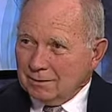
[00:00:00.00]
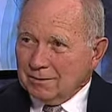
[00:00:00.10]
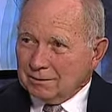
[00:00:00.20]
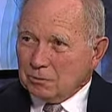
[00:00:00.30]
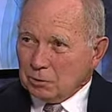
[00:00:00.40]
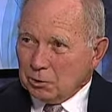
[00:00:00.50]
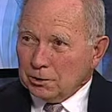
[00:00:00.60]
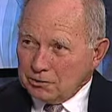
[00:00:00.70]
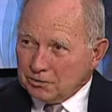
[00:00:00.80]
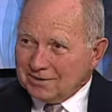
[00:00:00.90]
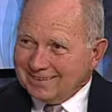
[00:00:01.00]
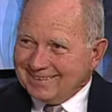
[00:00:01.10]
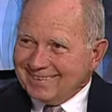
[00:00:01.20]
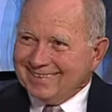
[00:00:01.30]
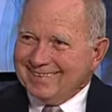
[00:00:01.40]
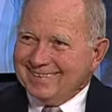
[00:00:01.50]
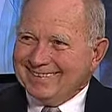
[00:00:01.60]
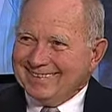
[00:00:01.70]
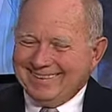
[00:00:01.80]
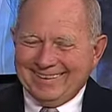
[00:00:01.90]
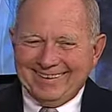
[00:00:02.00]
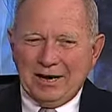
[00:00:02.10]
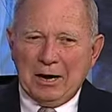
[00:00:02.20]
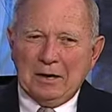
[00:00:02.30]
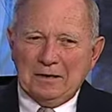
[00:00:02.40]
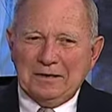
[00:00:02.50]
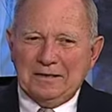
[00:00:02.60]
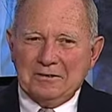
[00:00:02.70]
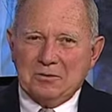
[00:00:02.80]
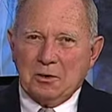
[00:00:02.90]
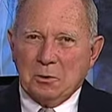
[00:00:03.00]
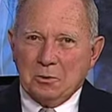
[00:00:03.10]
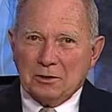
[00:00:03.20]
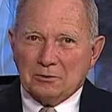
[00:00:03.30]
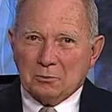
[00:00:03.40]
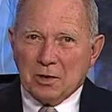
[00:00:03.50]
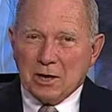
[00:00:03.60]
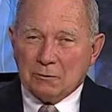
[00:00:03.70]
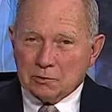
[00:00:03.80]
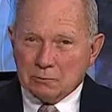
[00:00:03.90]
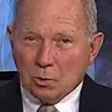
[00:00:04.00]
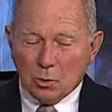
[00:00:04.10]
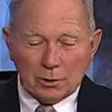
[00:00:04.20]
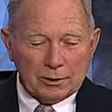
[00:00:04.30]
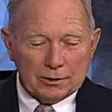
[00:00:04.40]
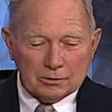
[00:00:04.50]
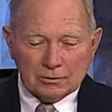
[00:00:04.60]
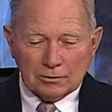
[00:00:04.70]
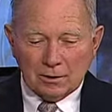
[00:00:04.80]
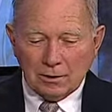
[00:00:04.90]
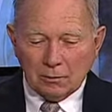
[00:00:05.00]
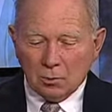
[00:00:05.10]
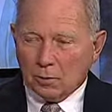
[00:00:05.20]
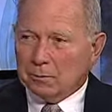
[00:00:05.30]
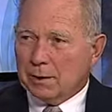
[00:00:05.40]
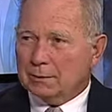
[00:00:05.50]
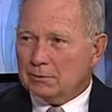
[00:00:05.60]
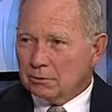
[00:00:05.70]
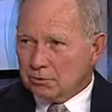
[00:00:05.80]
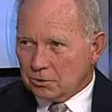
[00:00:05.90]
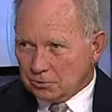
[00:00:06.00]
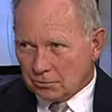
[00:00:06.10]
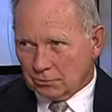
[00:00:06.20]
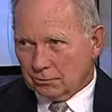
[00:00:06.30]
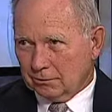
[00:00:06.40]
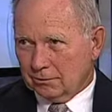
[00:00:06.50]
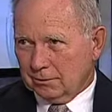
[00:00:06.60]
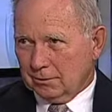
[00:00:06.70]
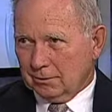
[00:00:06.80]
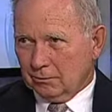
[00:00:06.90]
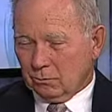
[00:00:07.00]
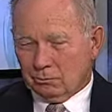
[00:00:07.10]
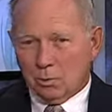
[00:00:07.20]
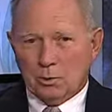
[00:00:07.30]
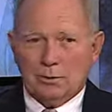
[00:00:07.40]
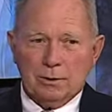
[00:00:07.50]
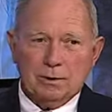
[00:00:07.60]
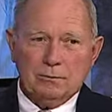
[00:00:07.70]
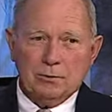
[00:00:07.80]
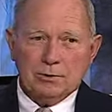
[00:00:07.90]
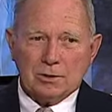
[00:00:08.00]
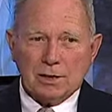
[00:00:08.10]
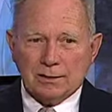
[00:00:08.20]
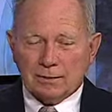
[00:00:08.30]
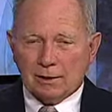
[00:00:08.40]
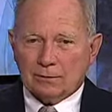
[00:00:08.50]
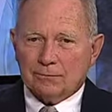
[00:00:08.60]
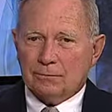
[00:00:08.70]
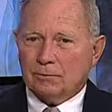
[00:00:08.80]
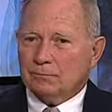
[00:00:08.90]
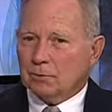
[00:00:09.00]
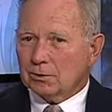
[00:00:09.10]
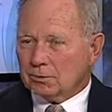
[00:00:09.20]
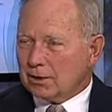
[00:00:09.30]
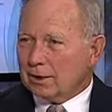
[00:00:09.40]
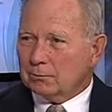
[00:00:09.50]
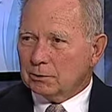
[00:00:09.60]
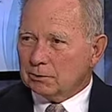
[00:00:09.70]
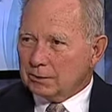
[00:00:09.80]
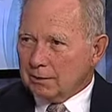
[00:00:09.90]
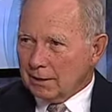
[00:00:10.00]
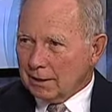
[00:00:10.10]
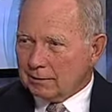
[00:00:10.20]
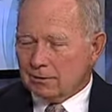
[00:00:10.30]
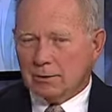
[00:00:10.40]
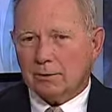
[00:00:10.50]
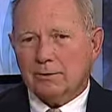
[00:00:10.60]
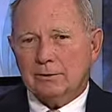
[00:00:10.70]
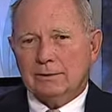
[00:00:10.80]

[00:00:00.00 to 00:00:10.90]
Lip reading: 30s, and so that's where I was born, as were my two sisters were born there. And we stayed there for the full assignment that he had there,